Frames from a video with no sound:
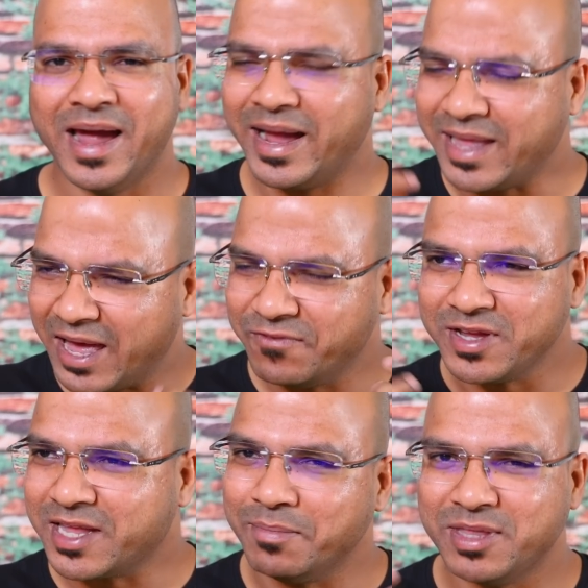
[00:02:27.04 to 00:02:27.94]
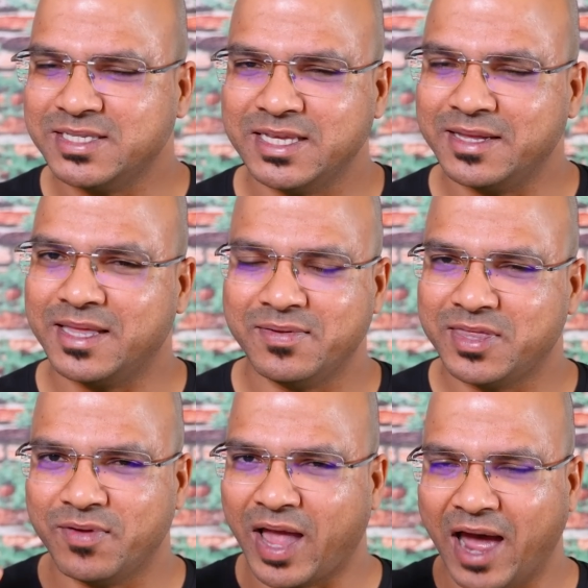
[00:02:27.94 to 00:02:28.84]
And every time they see it, they,
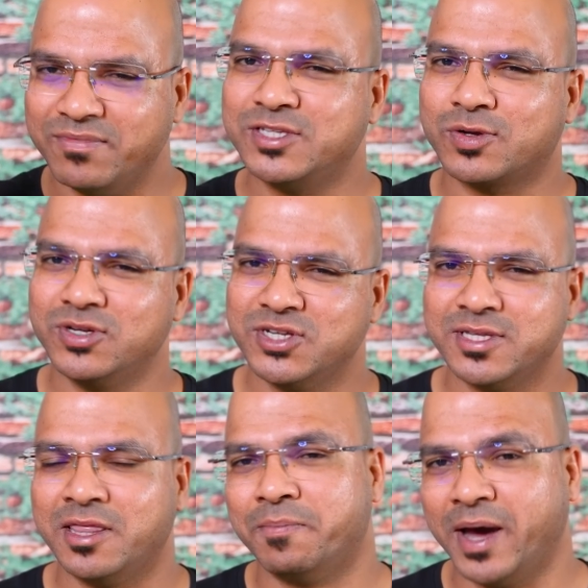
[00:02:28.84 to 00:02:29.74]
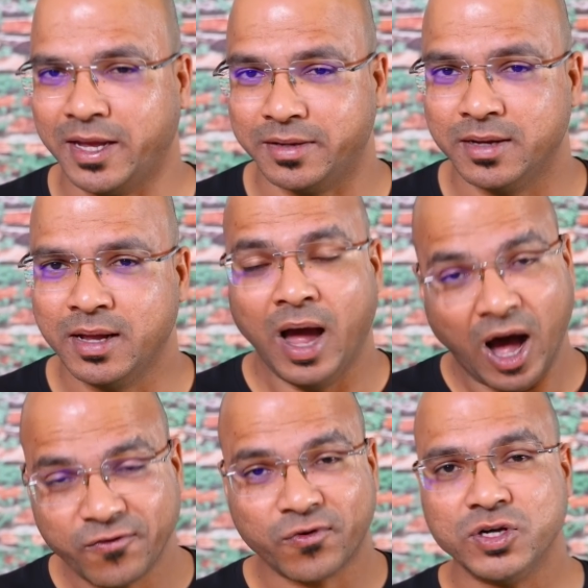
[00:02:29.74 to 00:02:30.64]
they will have these questions in the mind.
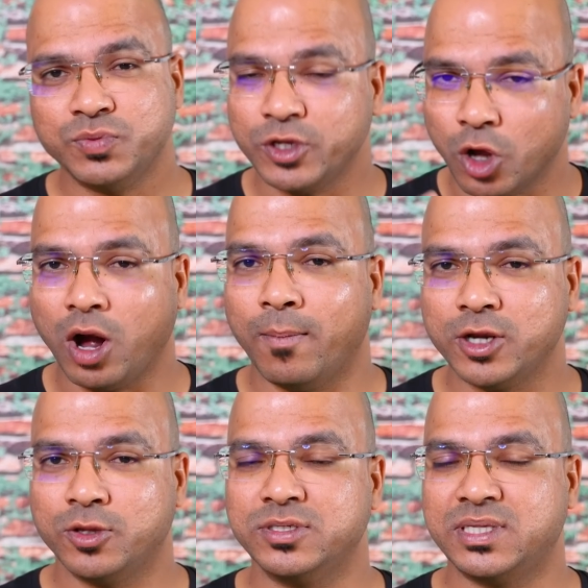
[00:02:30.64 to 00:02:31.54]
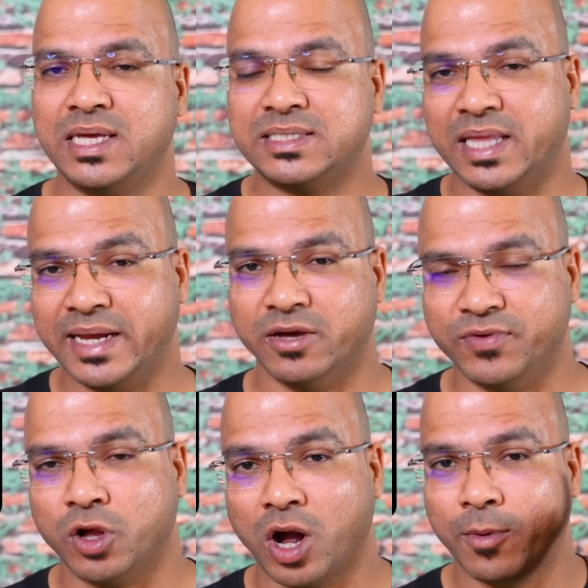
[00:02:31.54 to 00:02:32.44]
Of course, we talk about those things later.
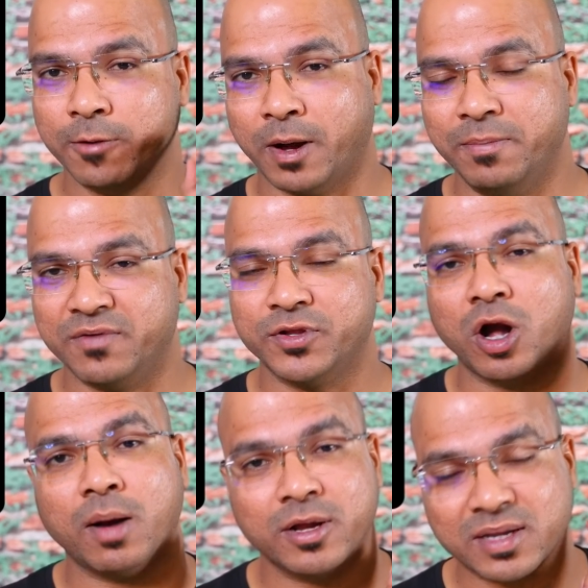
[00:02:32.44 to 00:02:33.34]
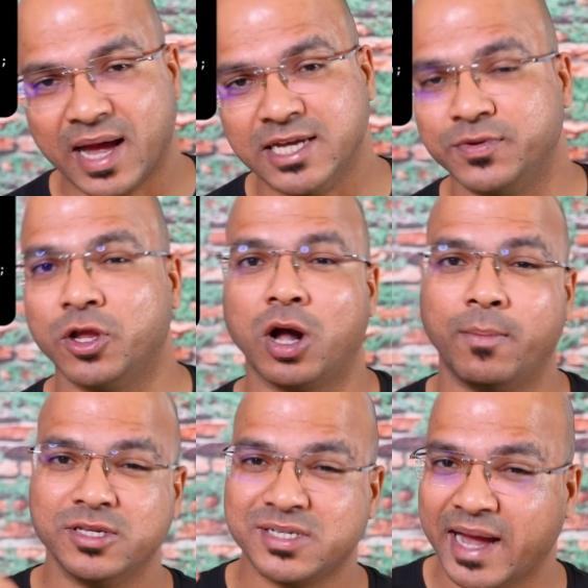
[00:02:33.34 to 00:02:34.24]
We talk about public, we talk about class, we talk
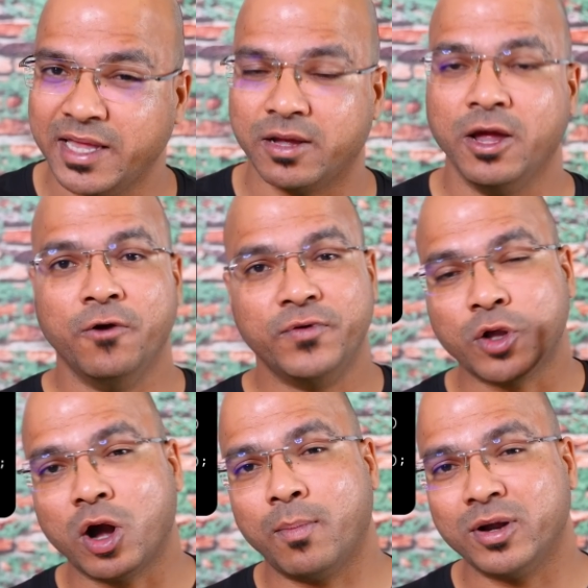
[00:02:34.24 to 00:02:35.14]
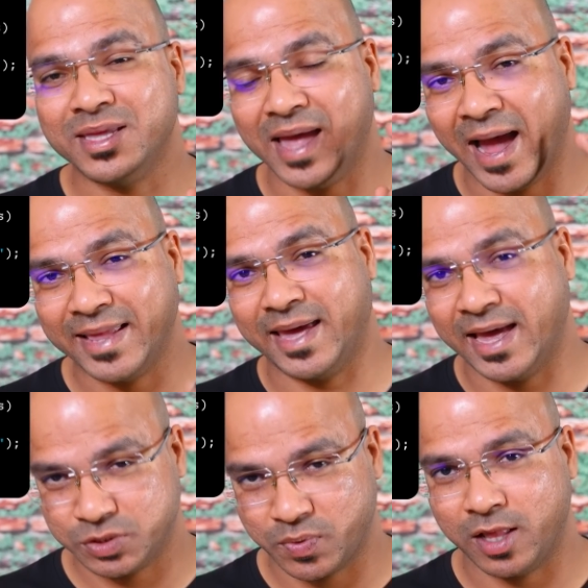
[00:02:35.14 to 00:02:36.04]
about static, we talk about the array
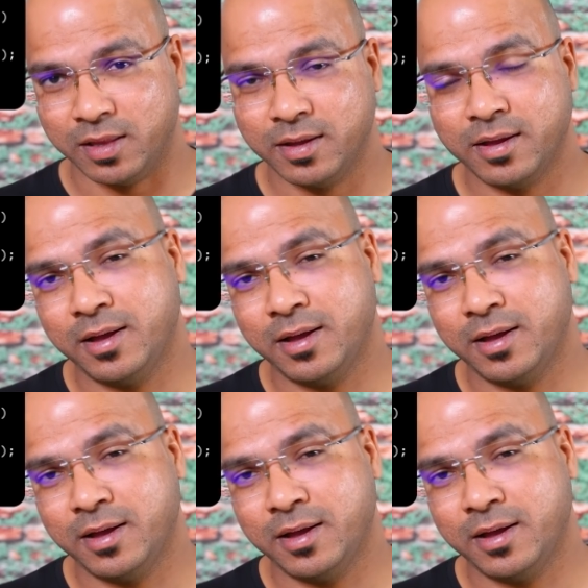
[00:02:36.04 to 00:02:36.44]
as well.